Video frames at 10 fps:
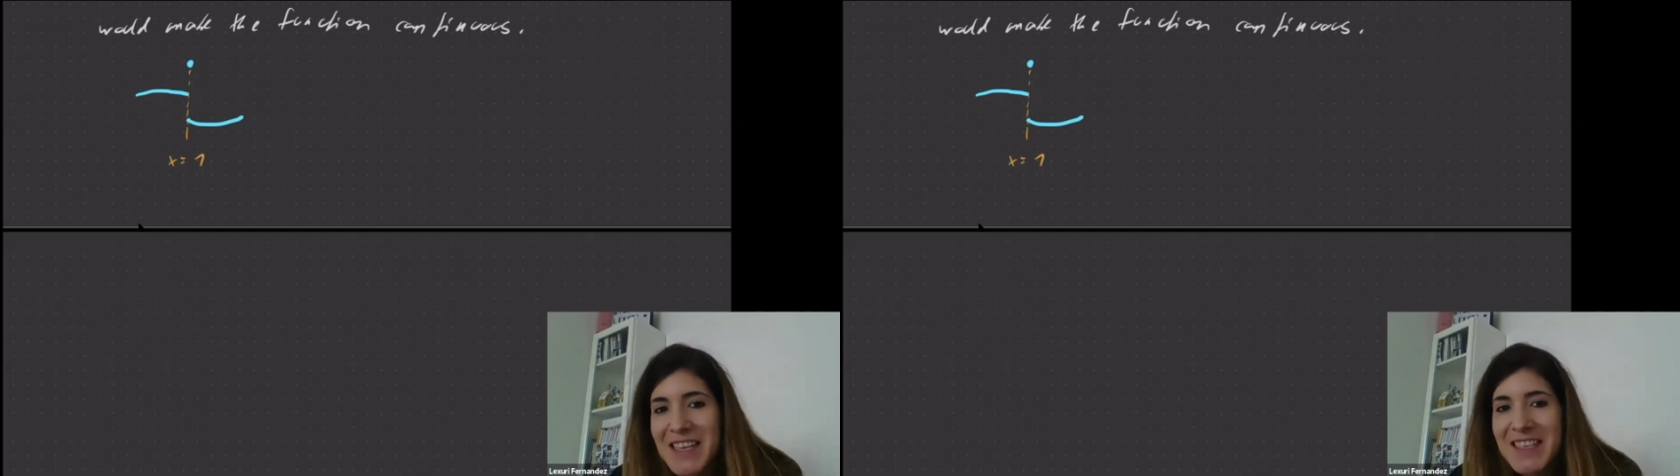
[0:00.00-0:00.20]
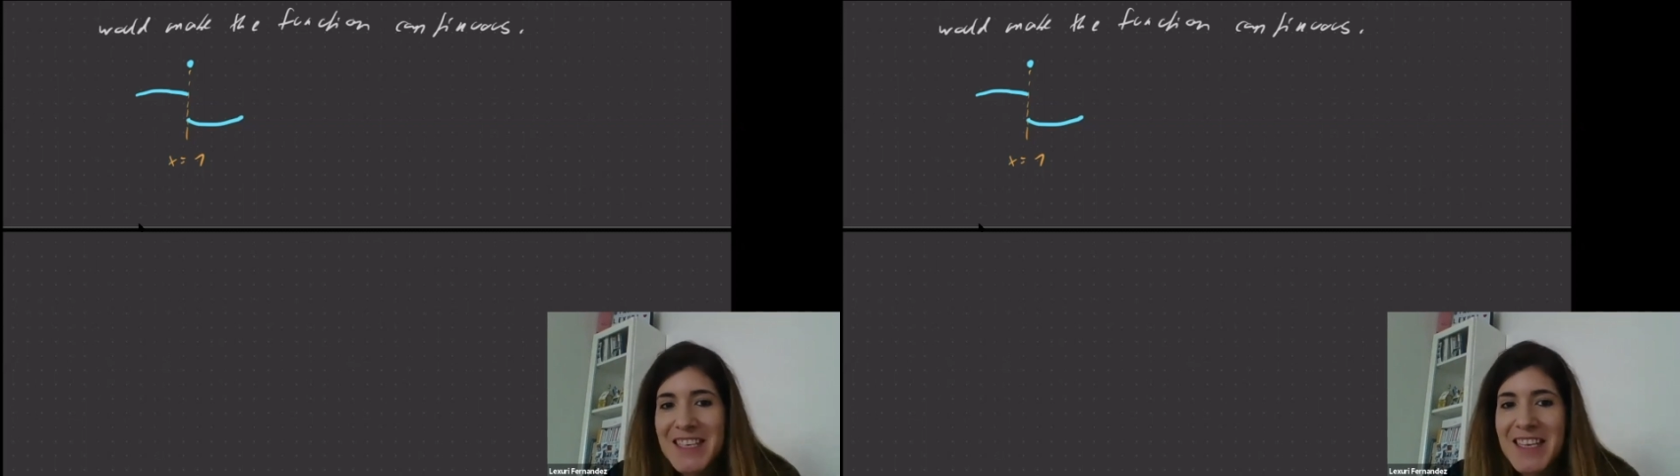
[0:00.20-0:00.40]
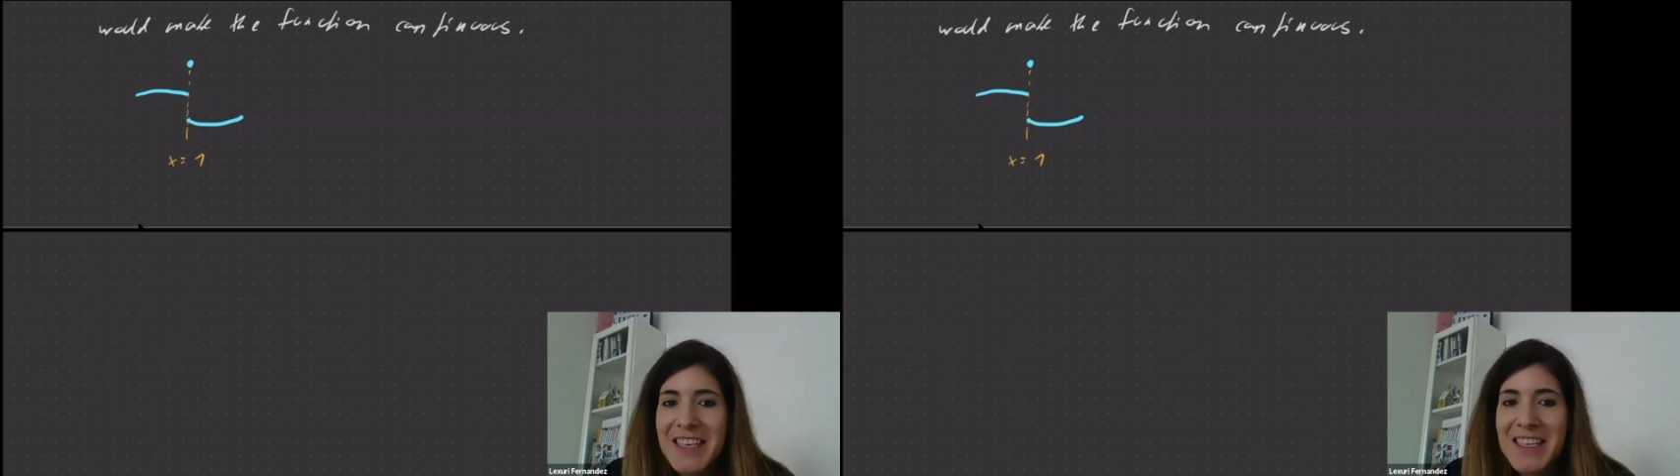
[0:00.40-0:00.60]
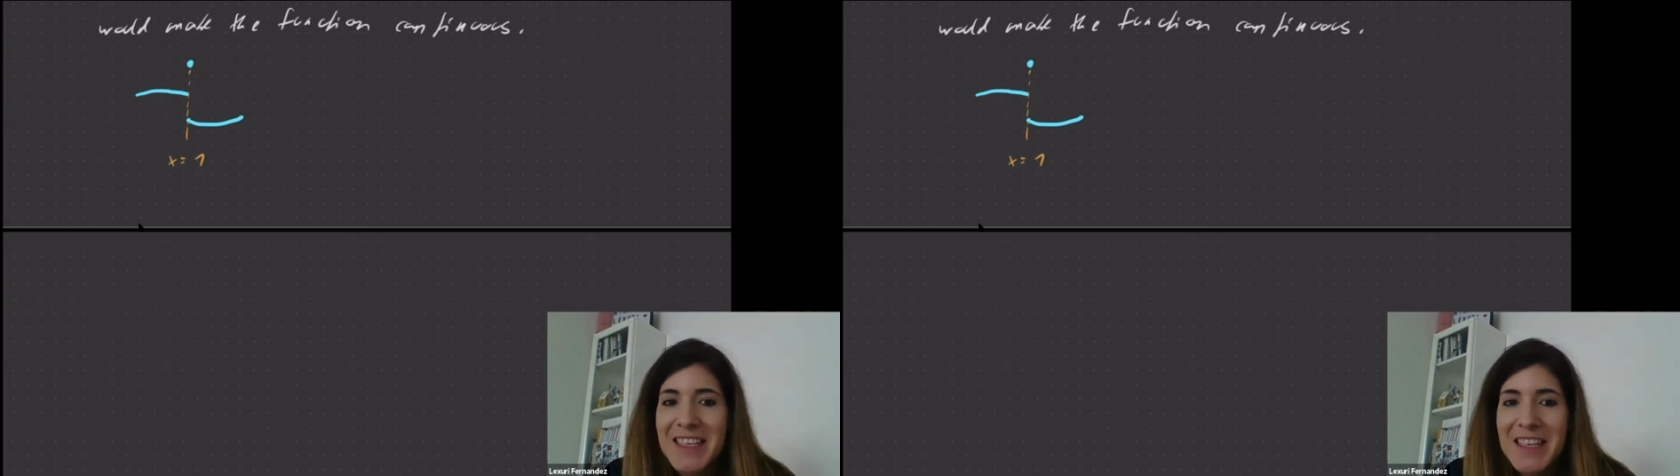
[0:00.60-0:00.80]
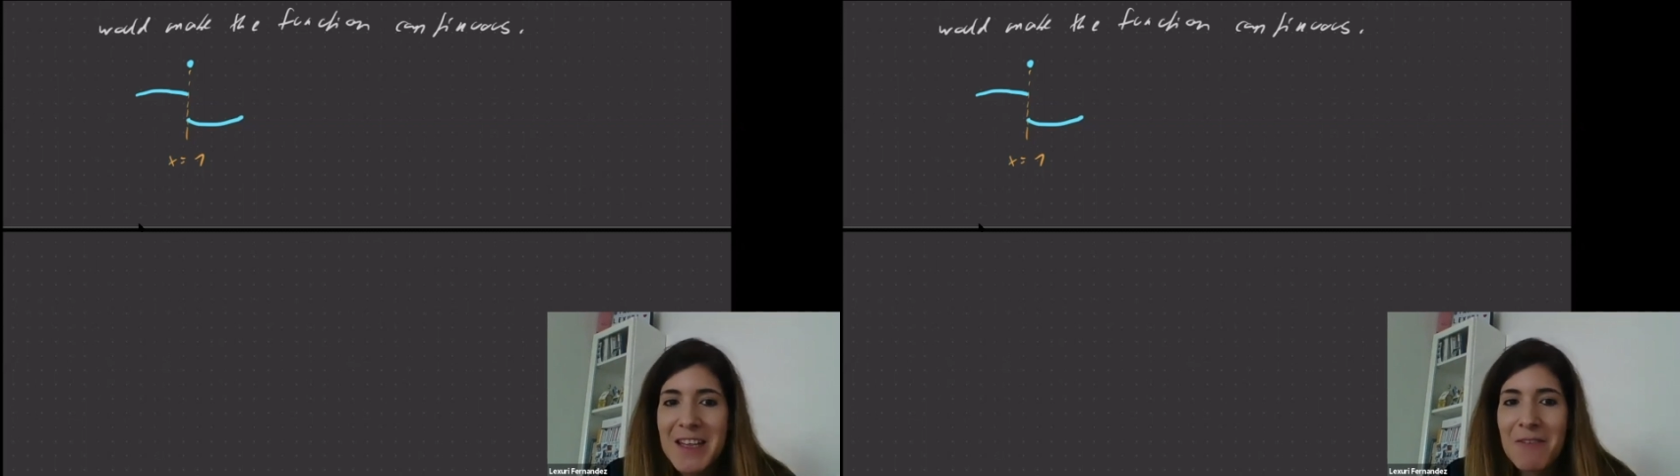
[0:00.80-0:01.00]
like
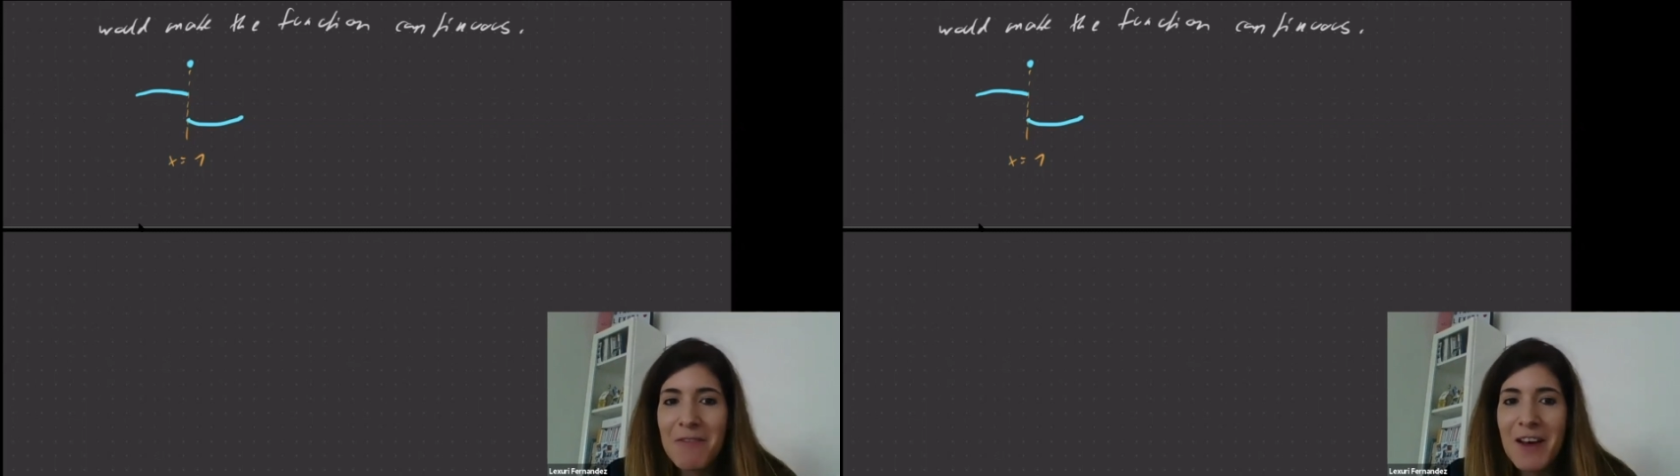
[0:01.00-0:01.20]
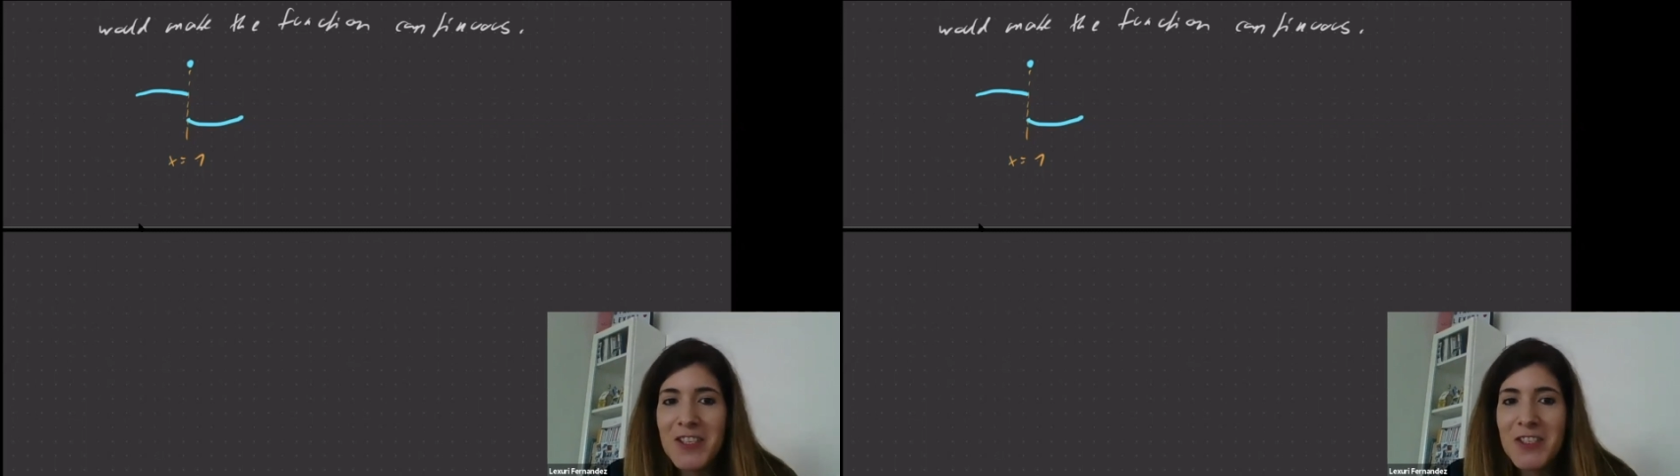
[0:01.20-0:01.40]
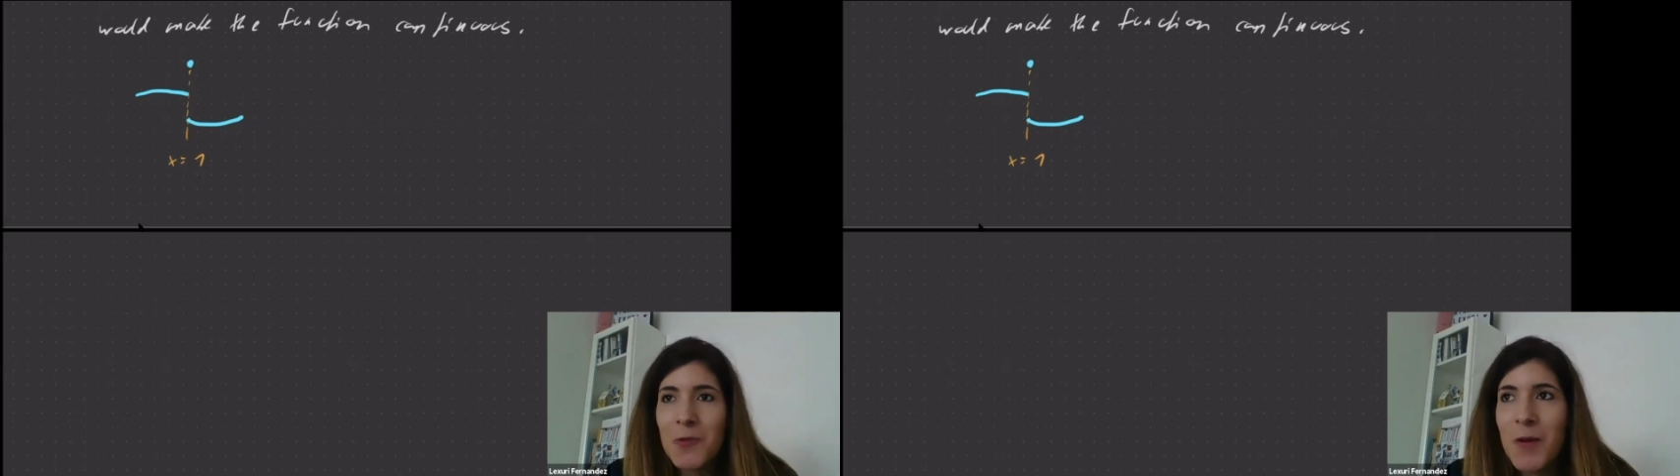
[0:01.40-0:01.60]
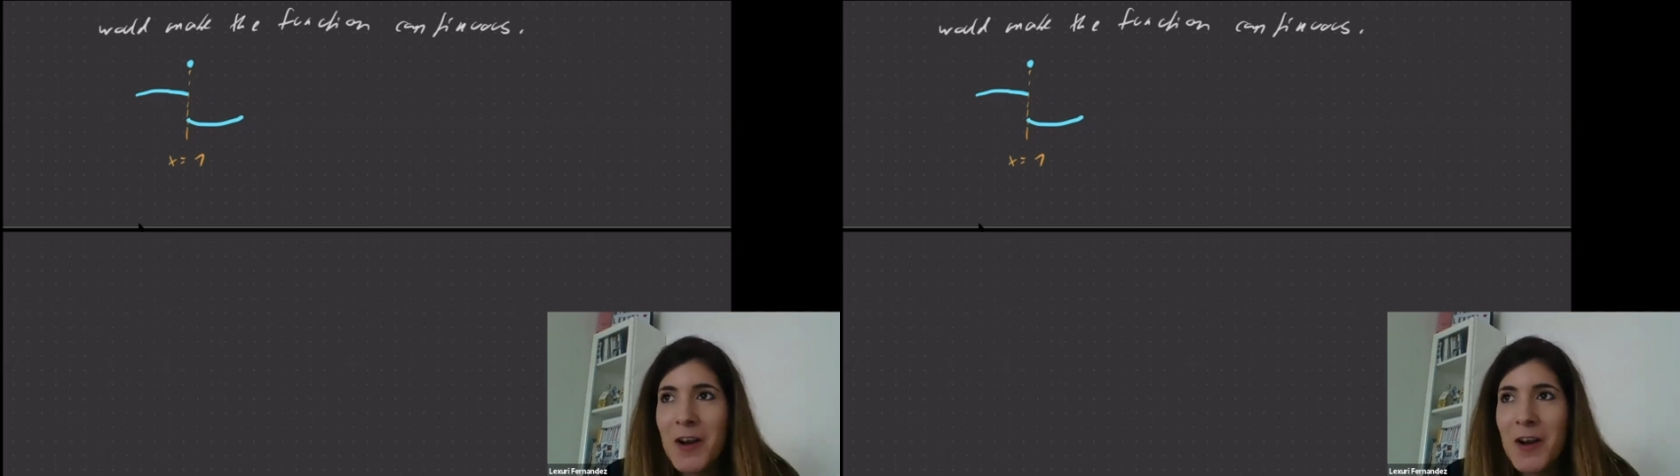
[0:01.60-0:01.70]
taking the function